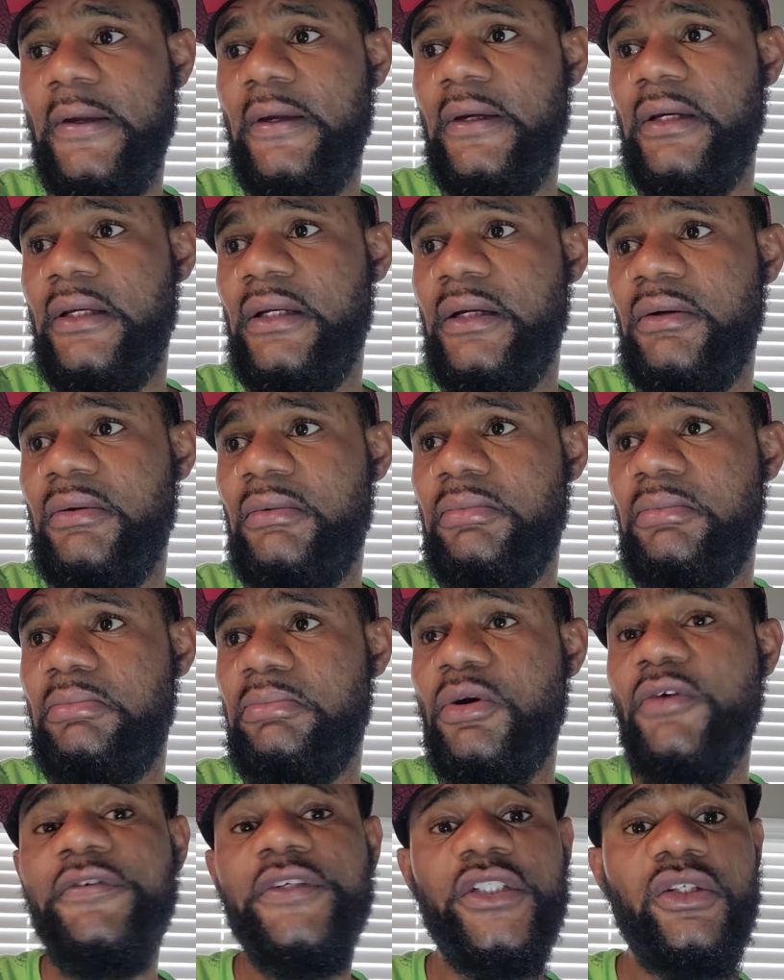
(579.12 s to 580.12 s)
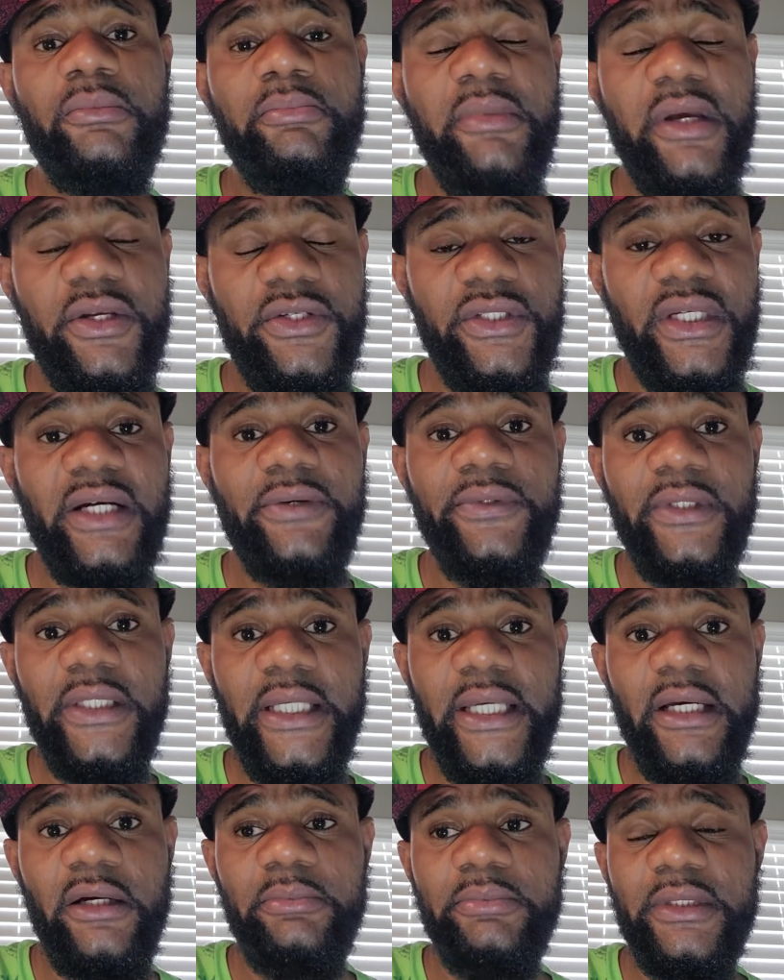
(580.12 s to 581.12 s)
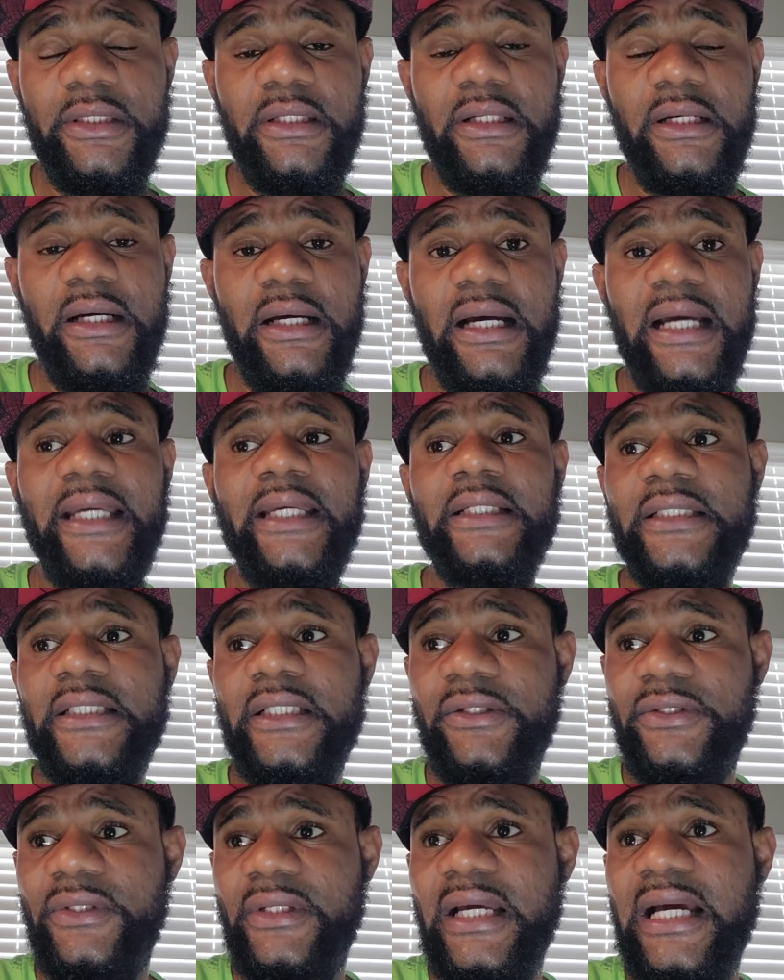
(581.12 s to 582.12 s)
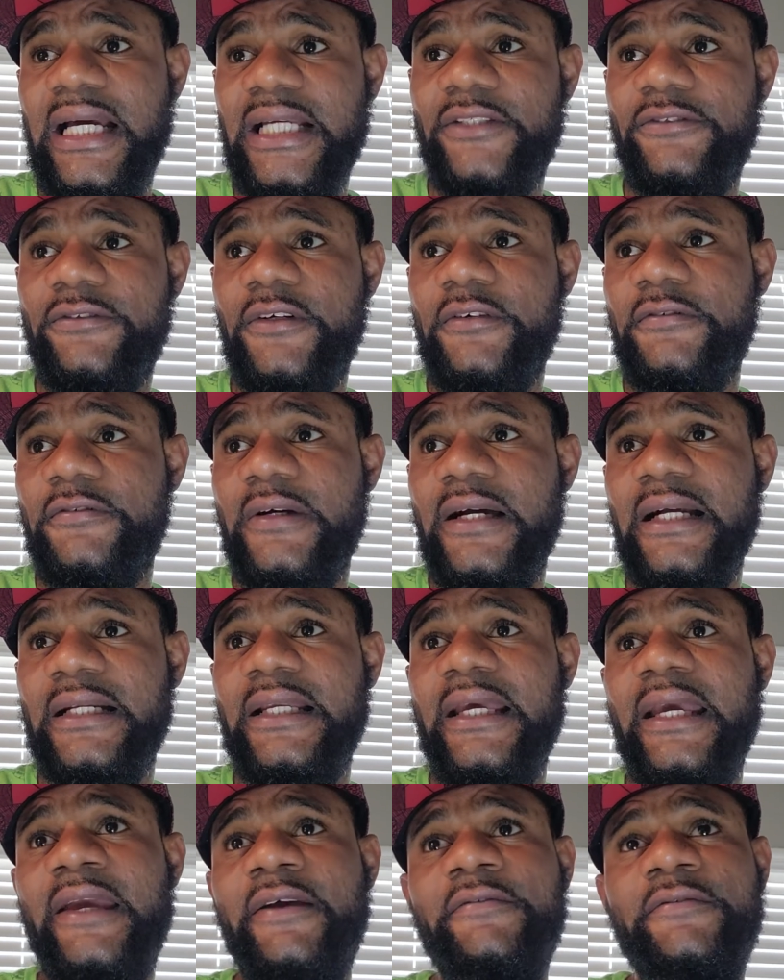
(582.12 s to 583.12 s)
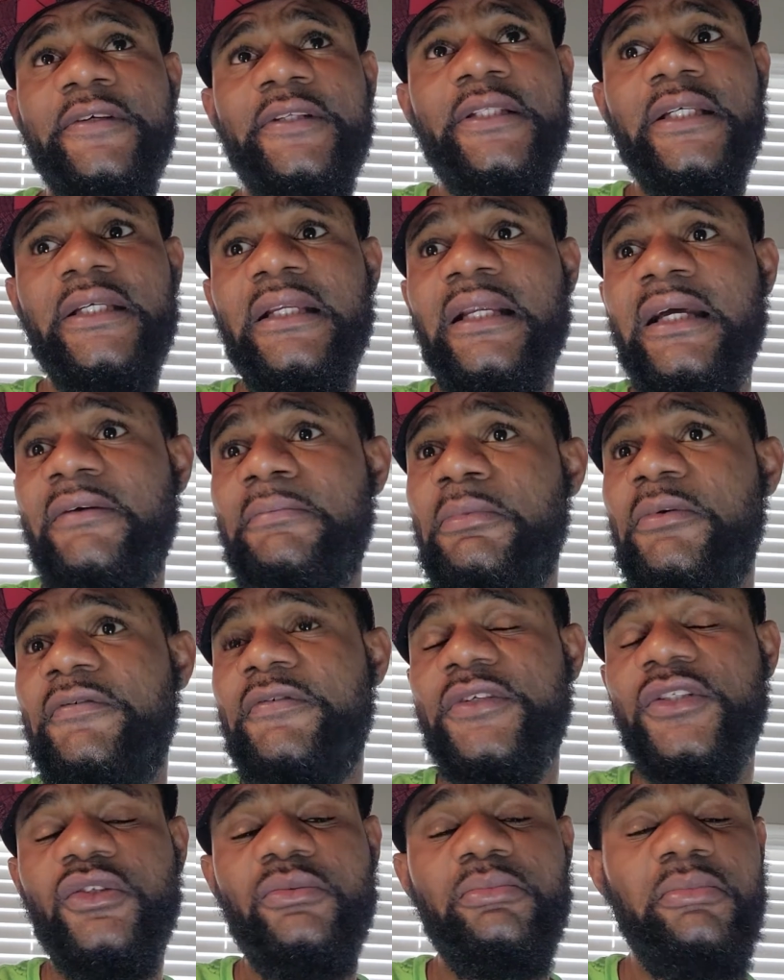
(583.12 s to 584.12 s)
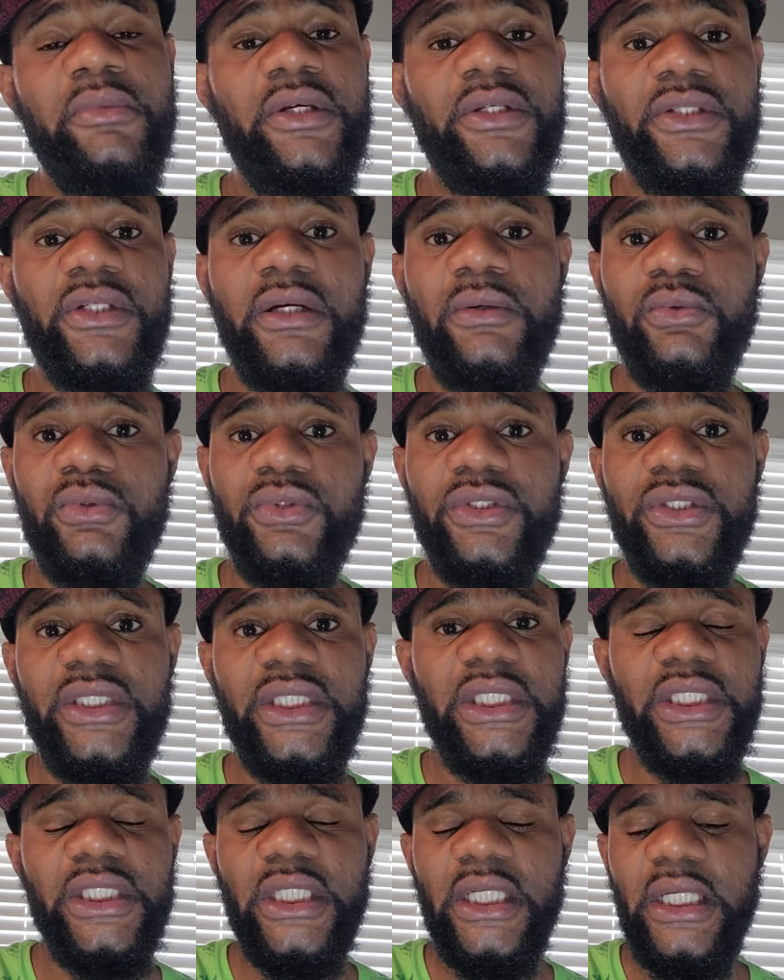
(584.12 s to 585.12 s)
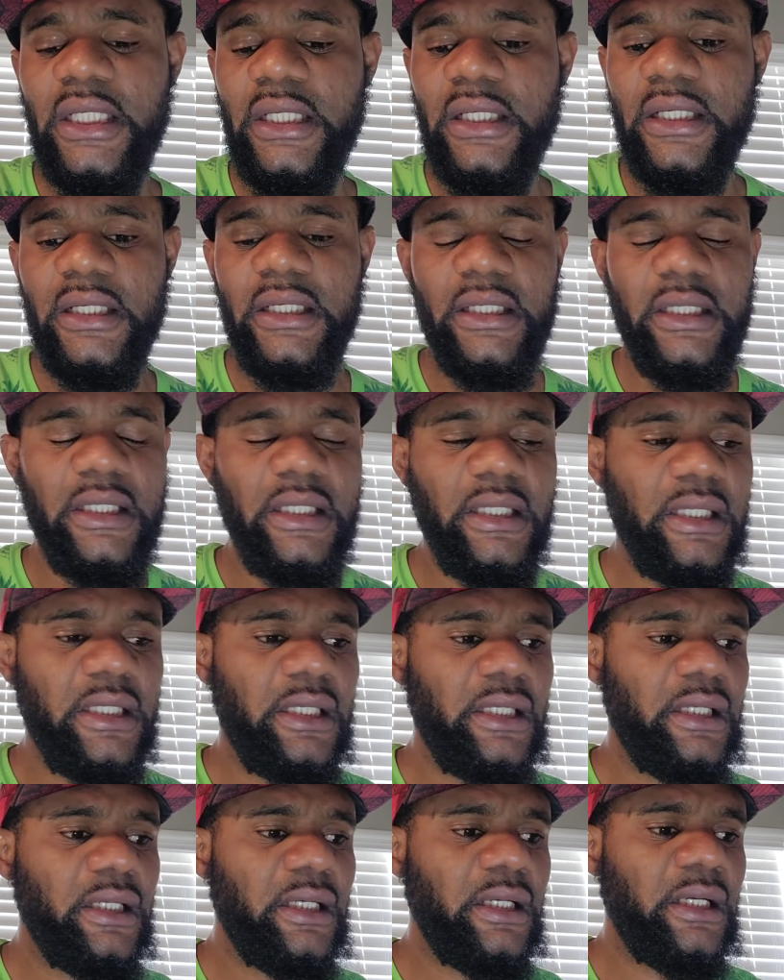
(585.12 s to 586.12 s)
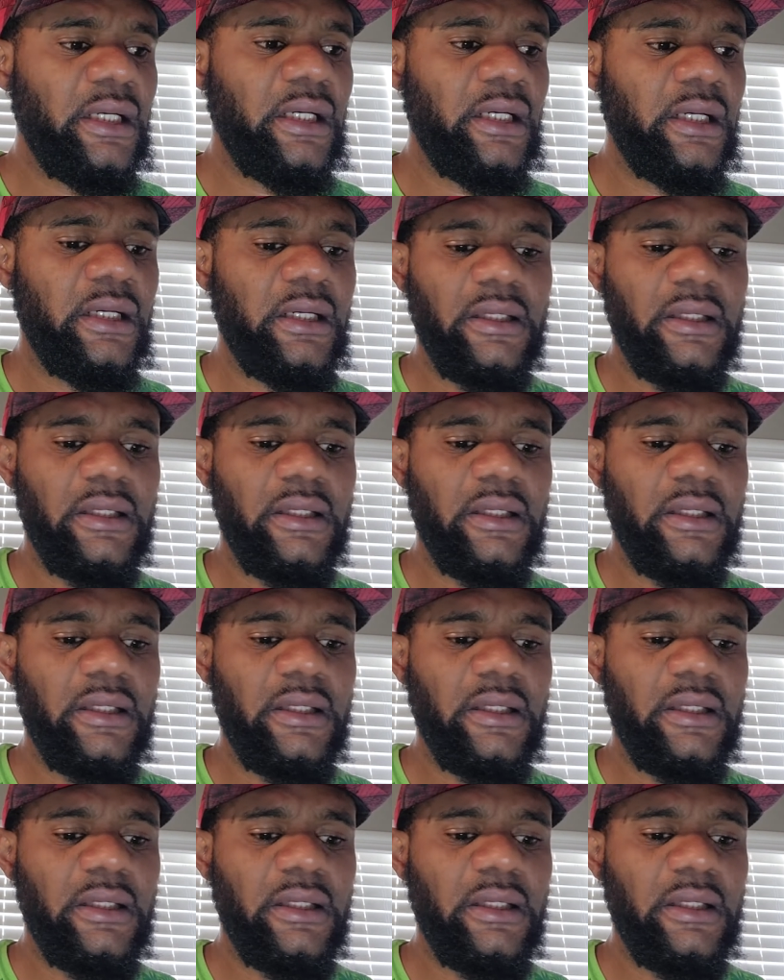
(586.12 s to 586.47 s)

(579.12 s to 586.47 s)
You know, Professor Mercer really helped. I can tell you guys for a fact, everything that Professor Mercer was teaching, I